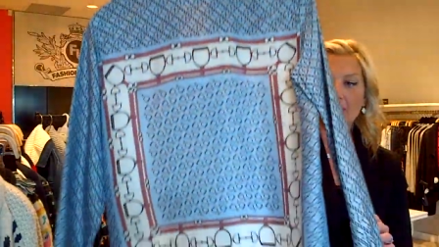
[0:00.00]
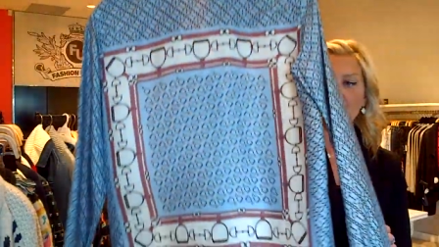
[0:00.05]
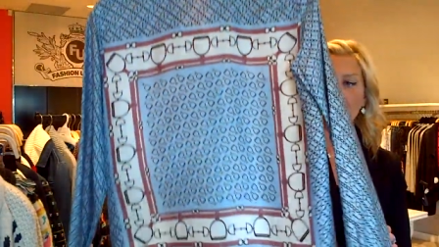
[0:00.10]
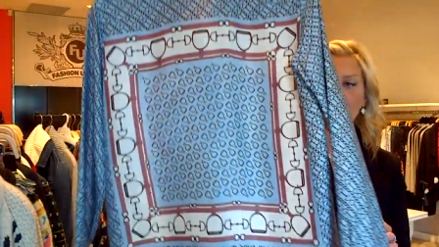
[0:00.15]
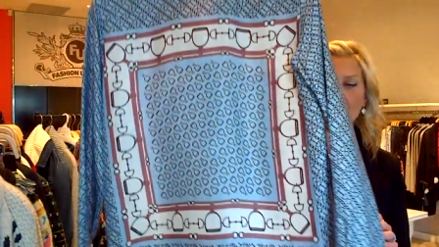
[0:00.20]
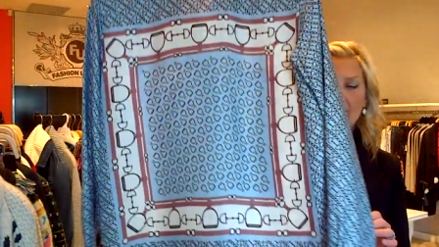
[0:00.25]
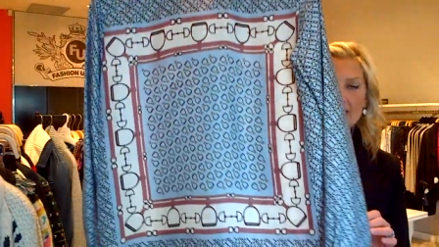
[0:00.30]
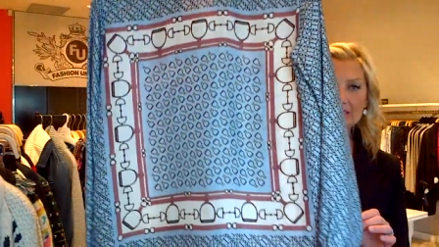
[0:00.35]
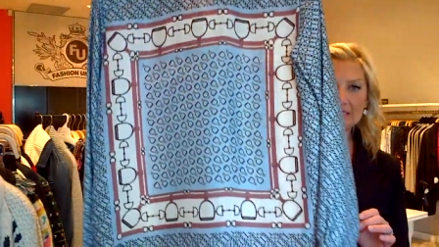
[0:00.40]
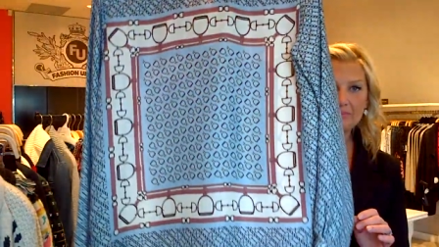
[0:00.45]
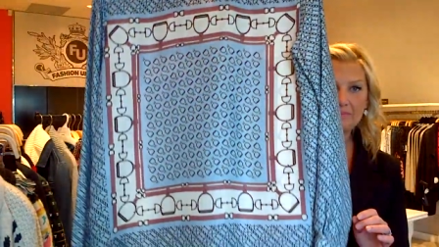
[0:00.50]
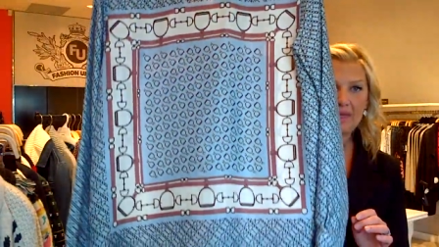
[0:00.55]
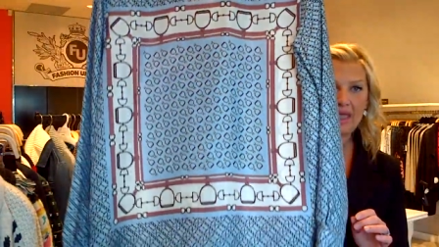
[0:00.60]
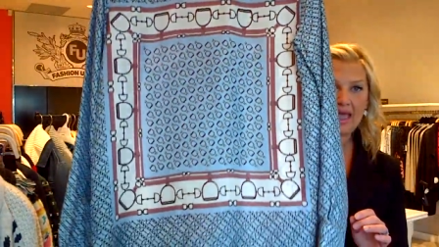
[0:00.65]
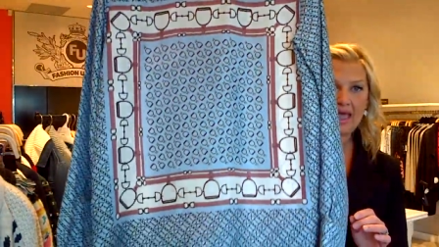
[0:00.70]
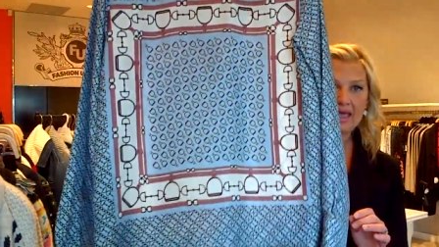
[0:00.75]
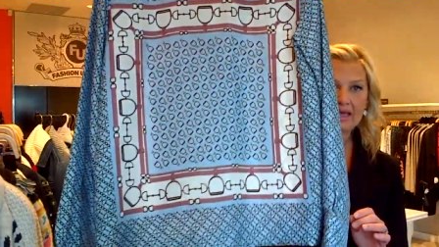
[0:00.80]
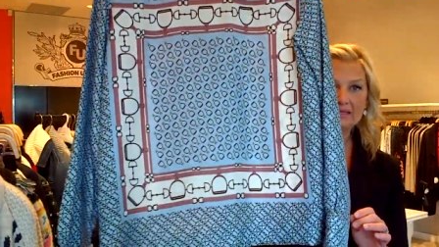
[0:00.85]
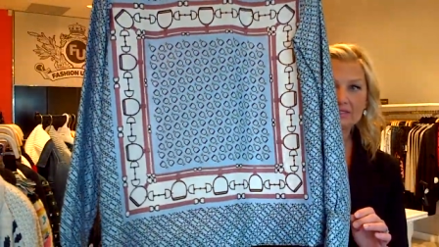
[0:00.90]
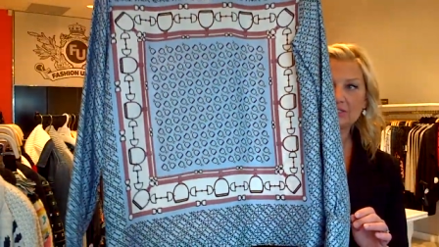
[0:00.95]
dress
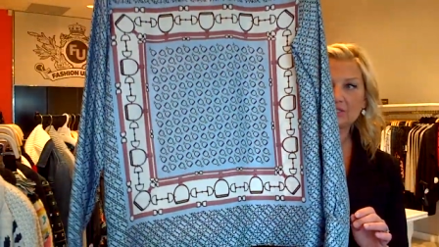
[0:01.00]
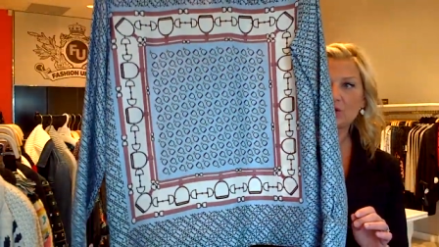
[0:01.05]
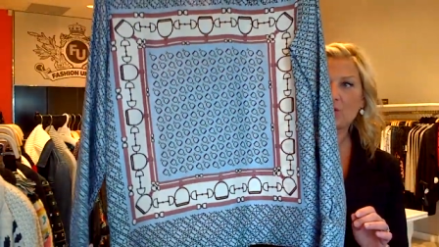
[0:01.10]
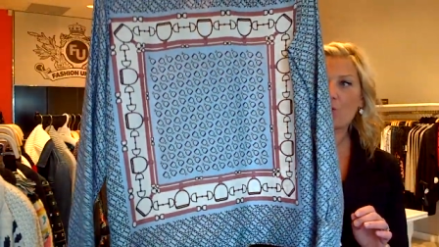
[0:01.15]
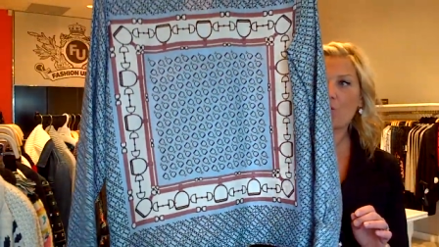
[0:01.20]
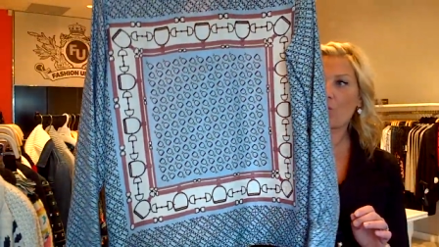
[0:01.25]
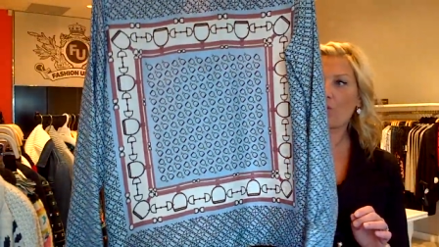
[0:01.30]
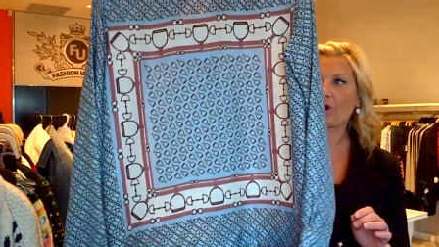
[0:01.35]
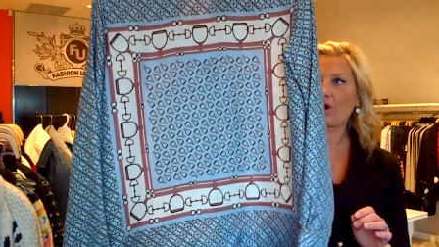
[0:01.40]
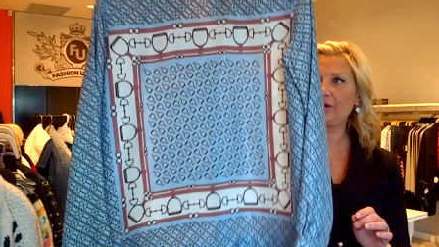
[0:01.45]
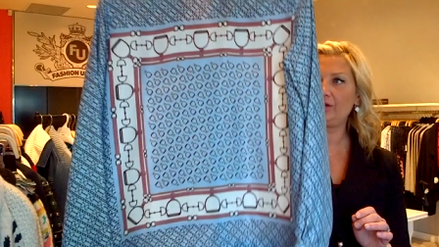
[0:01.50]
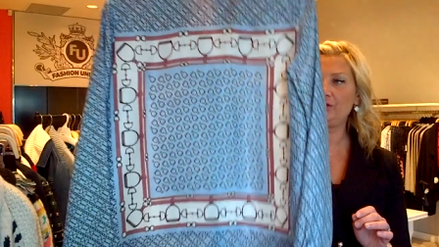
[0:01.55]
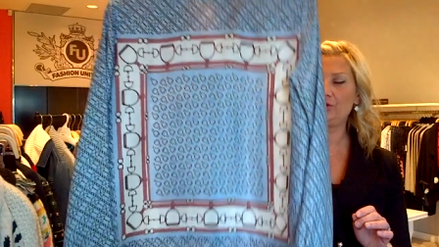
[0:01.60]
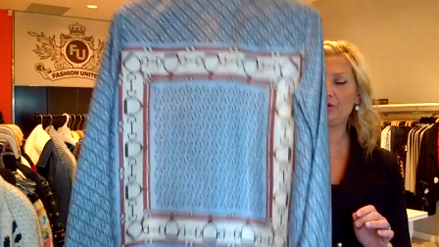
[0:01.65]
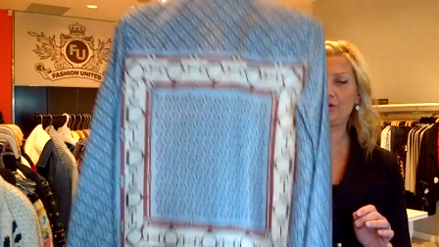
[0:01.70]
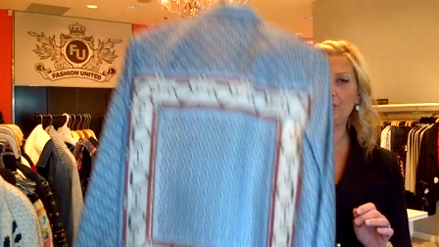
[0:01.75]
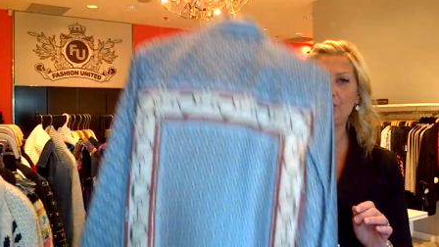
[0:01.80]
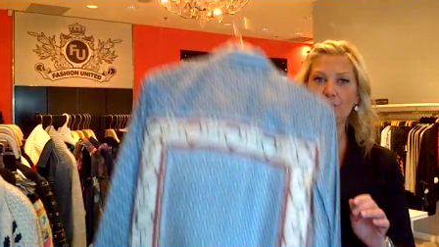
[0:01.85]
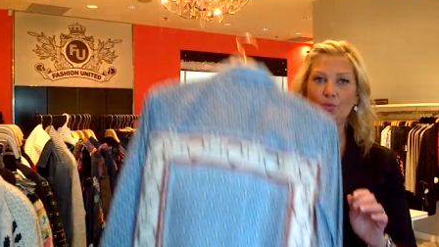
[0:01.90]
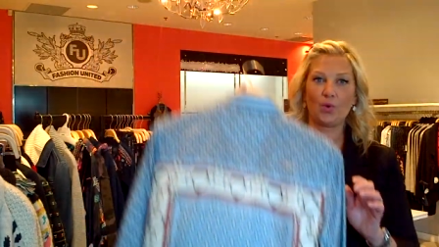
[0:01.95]
pants, or you
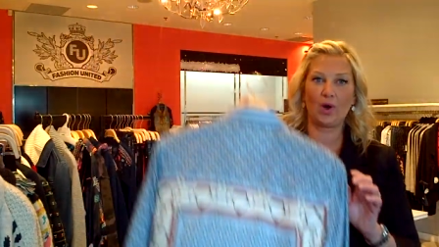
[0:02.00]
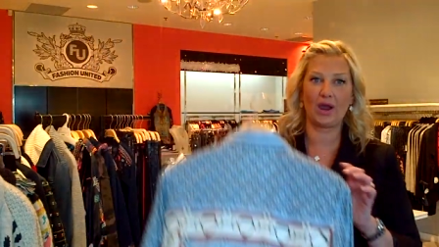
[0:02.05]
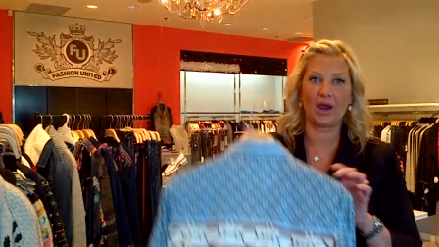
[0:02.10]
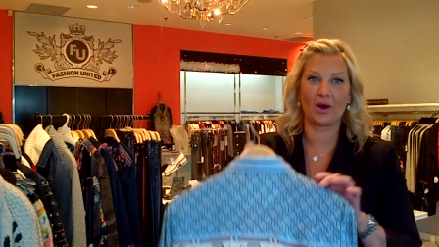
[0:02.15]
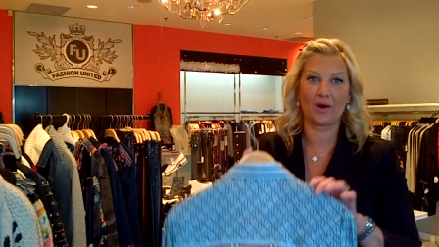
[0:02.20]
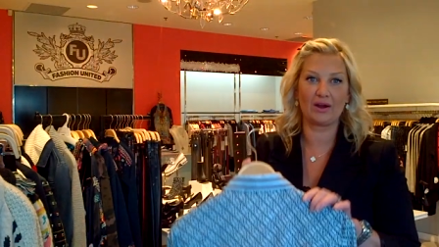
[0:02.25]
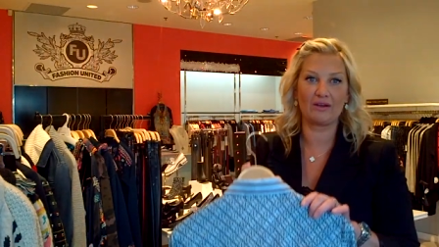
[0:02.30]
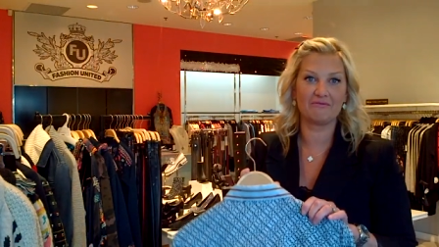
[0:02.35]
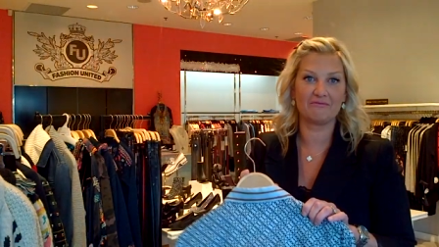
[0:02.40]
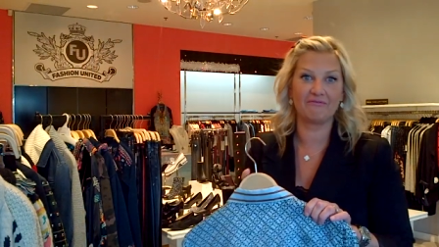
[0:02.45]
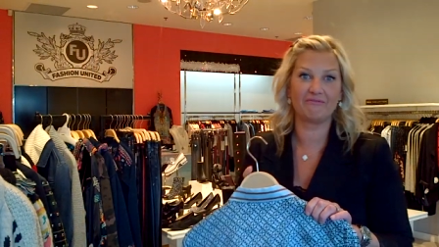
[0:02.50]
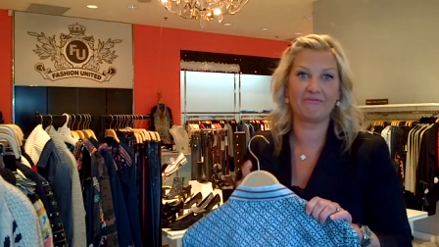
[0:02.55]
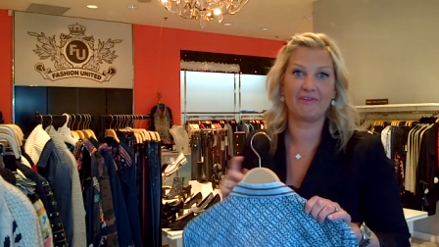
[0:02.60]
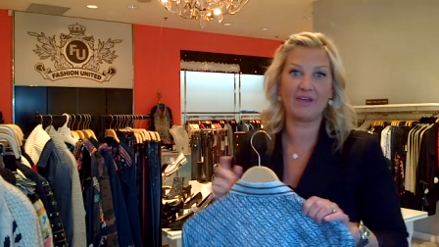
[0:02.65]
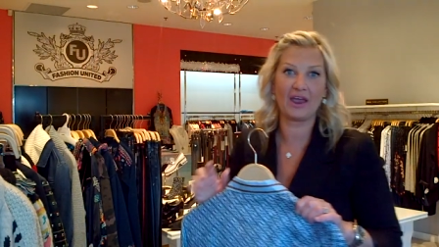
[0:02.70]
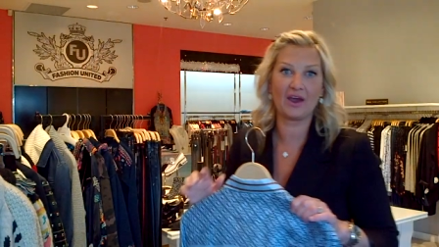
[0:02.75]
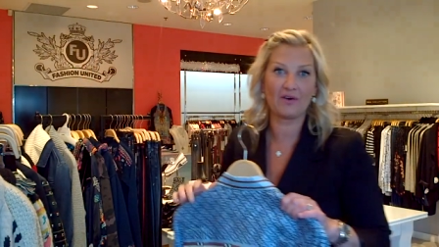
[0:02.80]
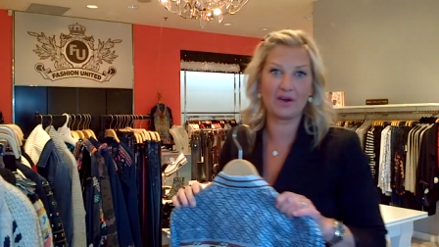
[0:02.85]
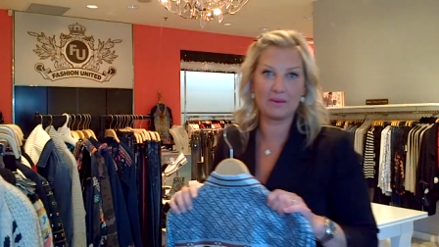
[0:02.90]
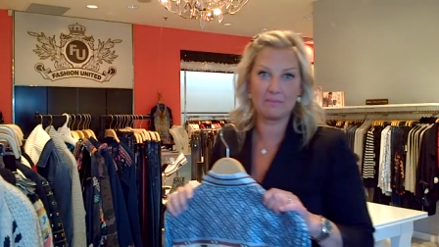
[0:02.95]
can wear it
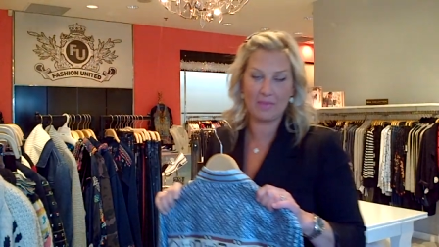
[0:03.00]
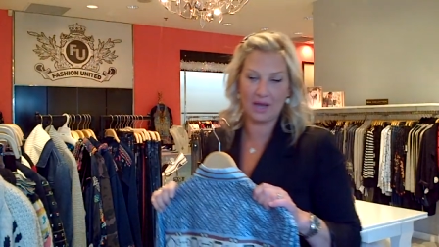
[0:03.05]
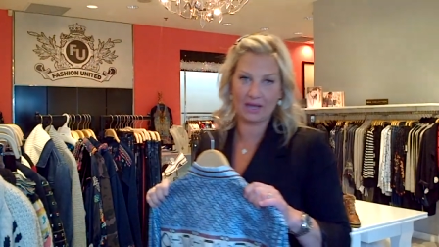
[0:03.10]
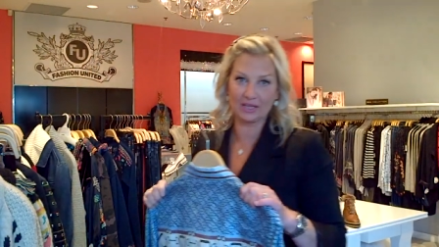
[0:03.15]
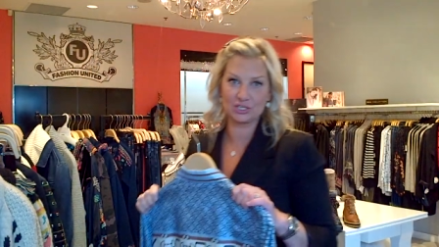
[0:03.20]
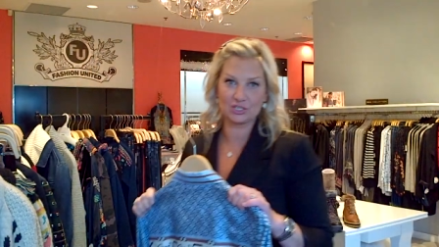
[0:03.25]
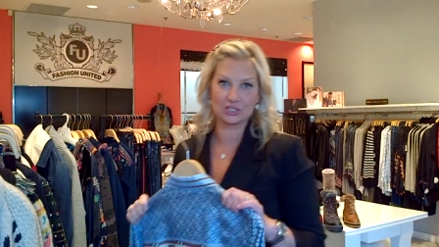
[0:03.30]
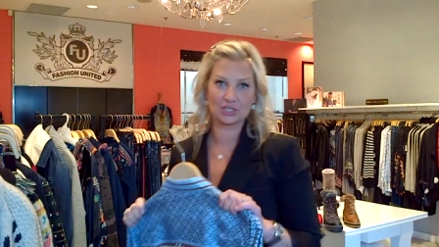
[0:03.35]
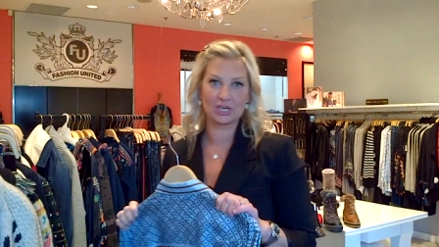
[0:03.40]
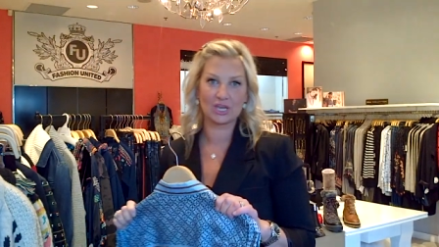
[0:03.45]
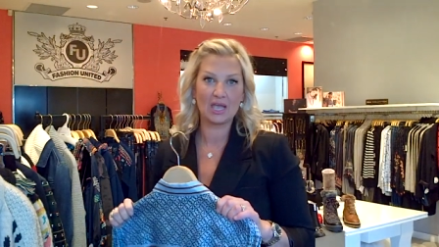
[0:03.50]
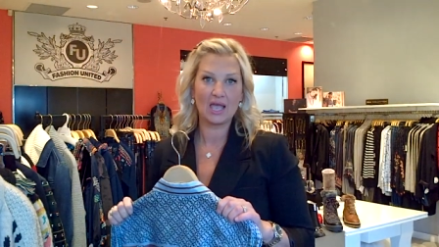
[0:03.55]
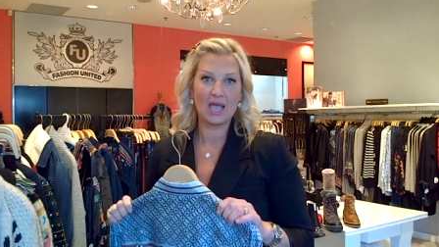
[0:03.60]
very much